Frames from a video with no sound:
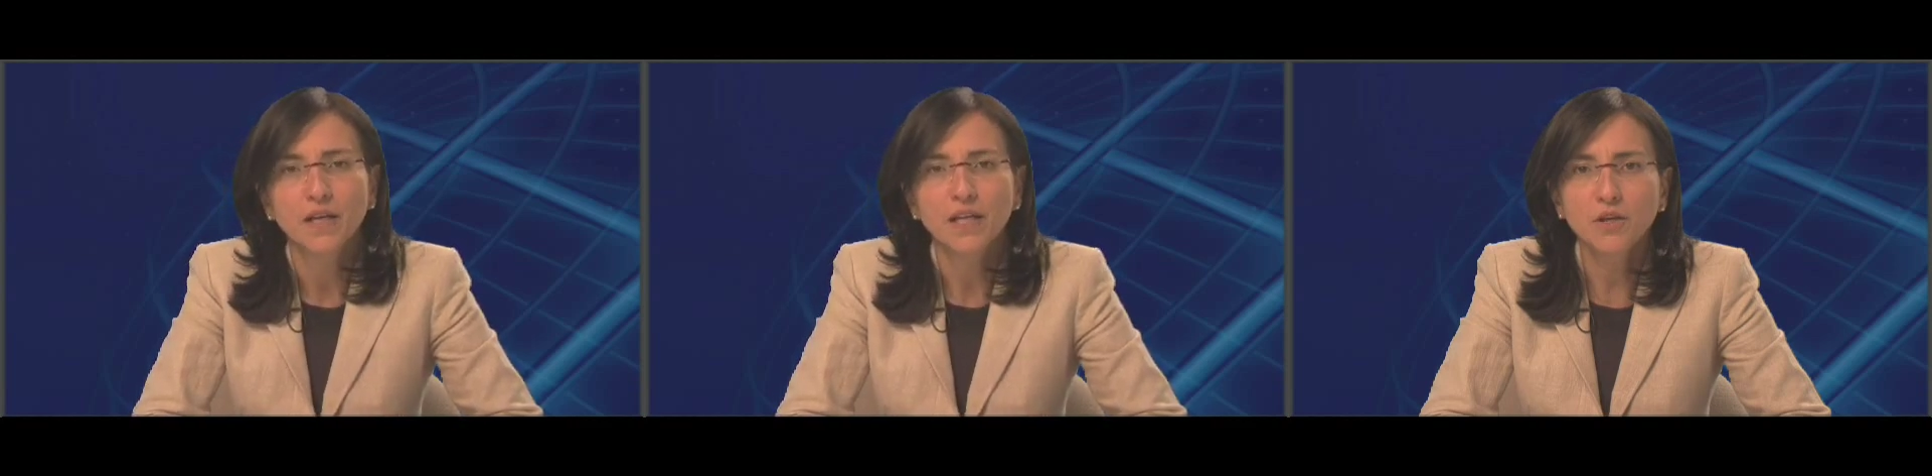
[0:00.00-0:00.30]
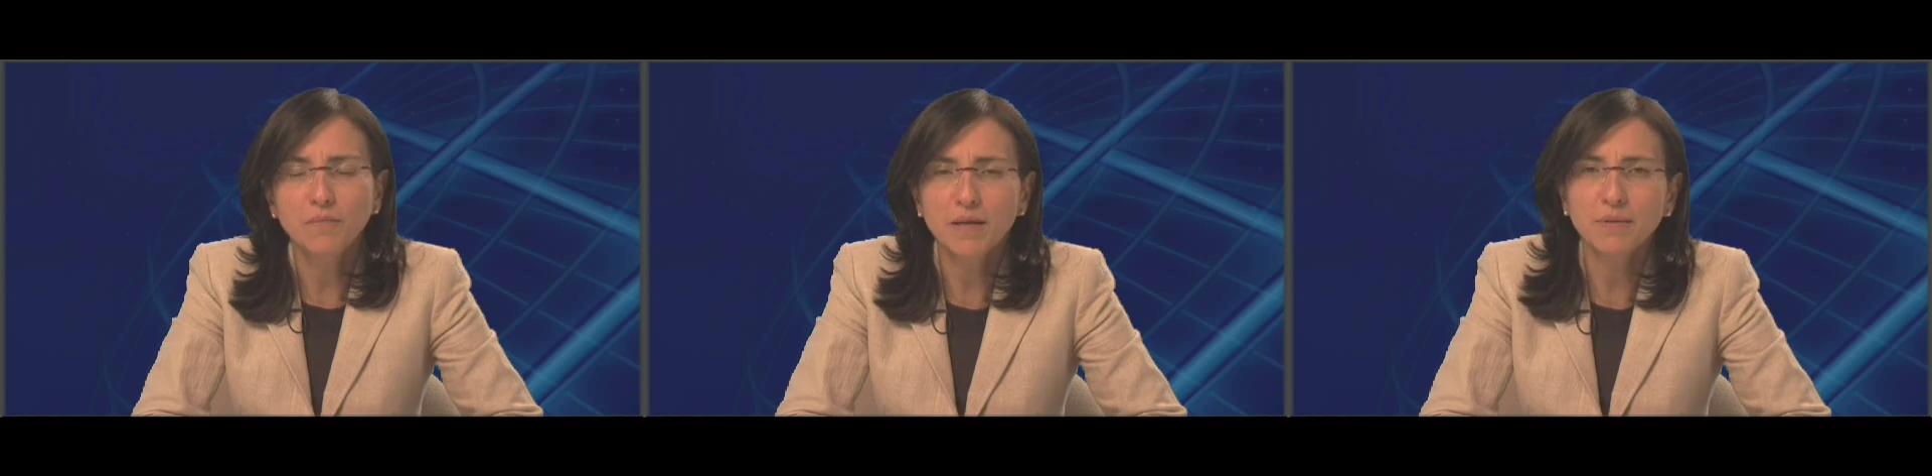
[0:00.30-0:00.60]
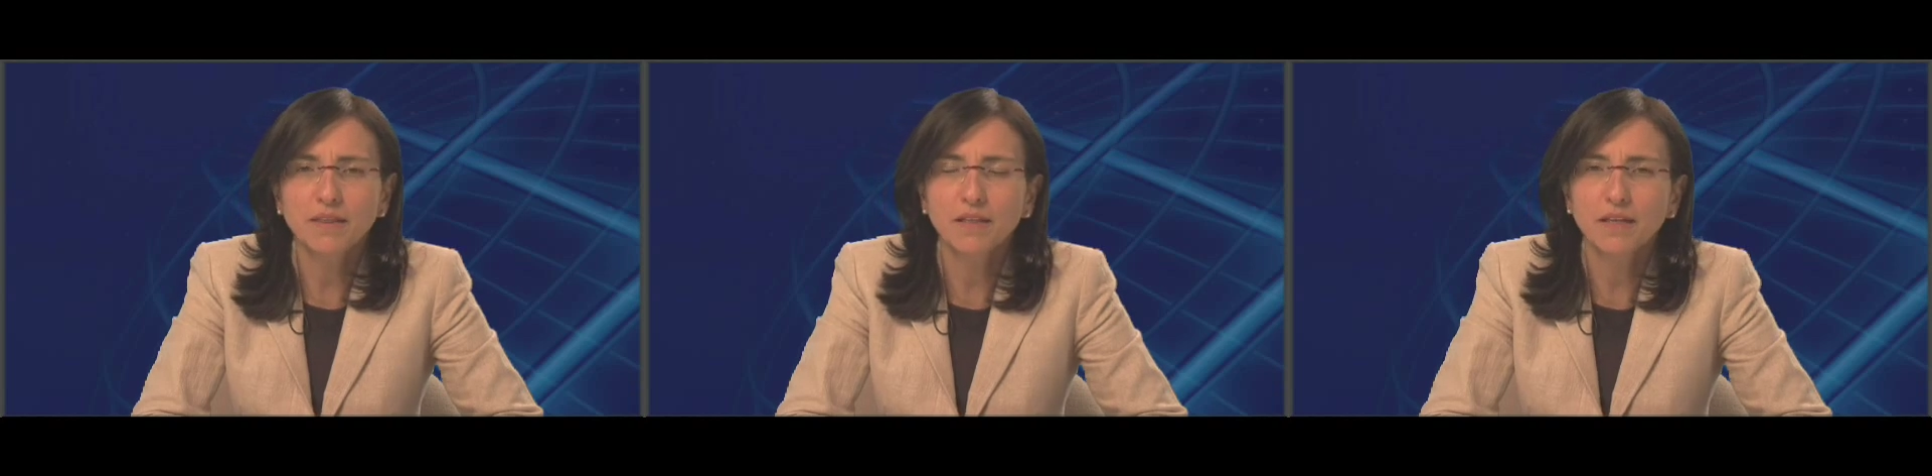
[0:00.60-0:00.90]
you may
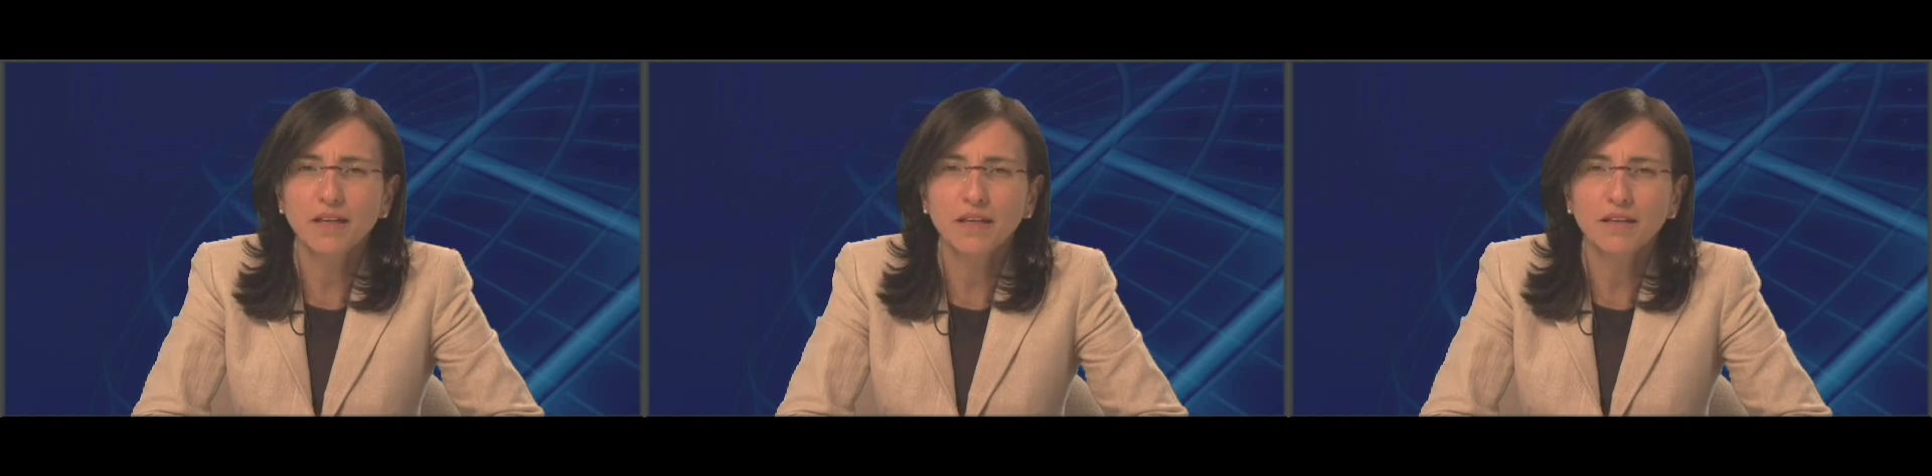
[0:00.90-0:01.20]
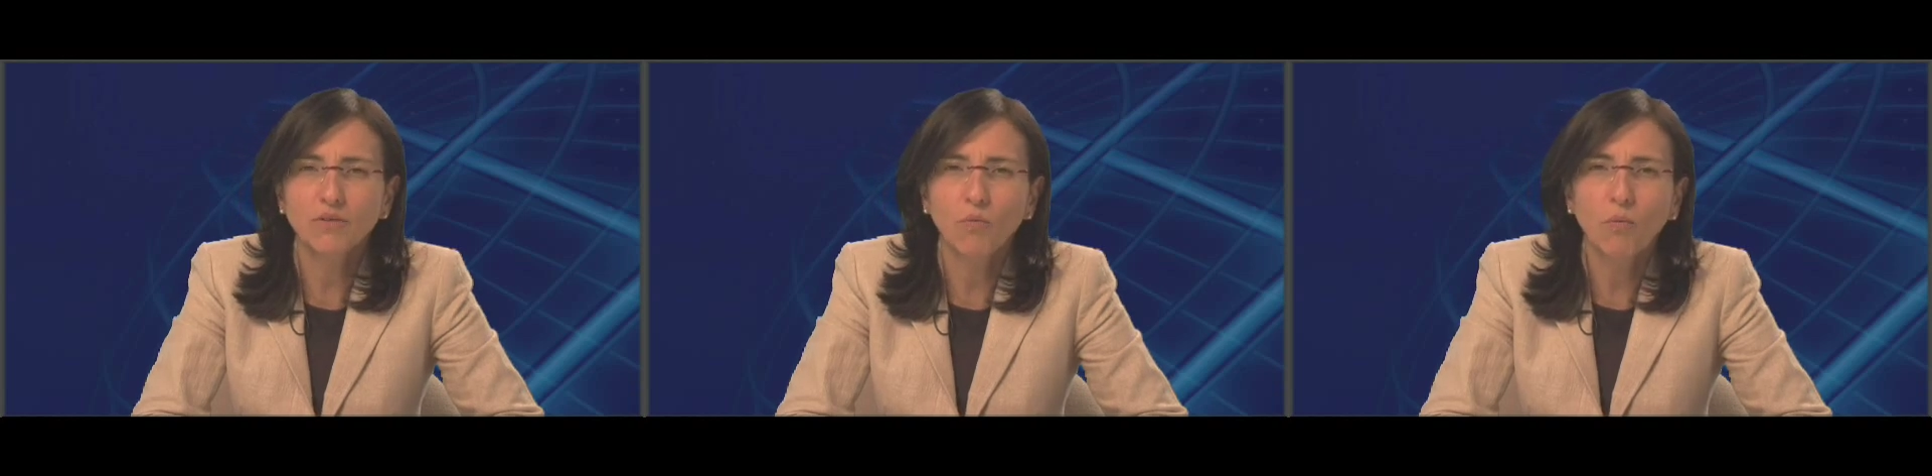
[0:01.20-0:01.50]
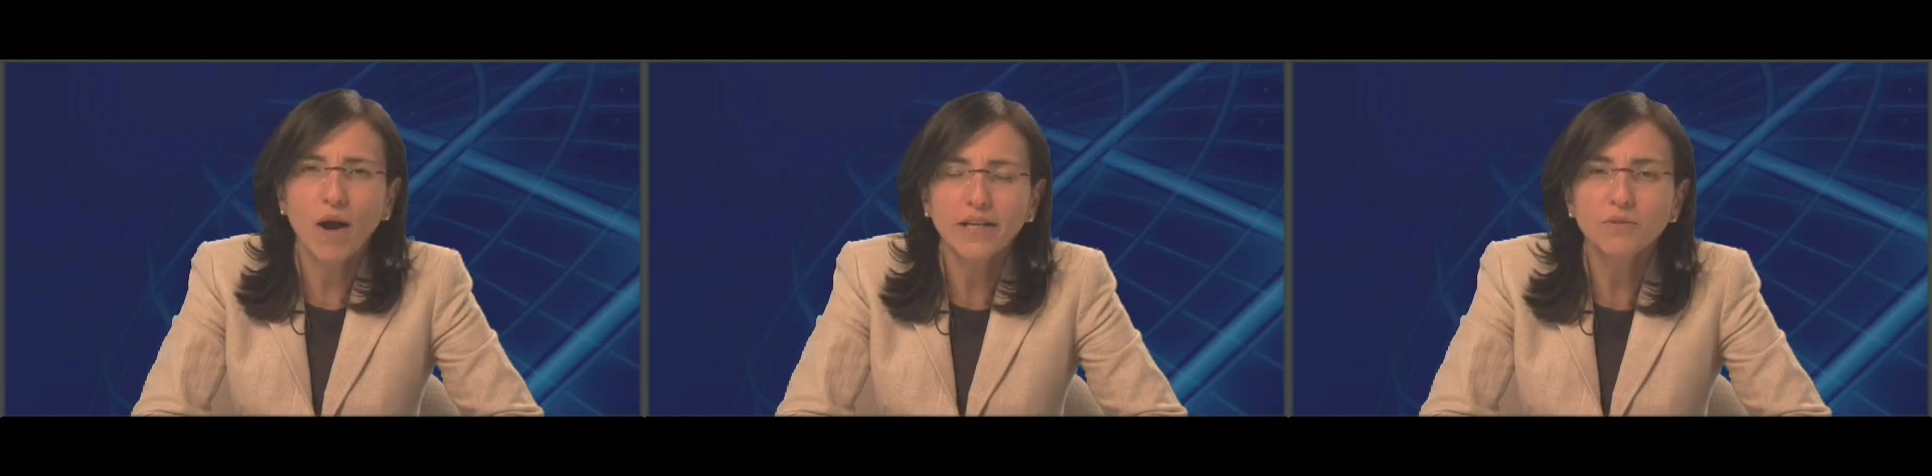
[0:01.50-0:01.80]
be thinking, why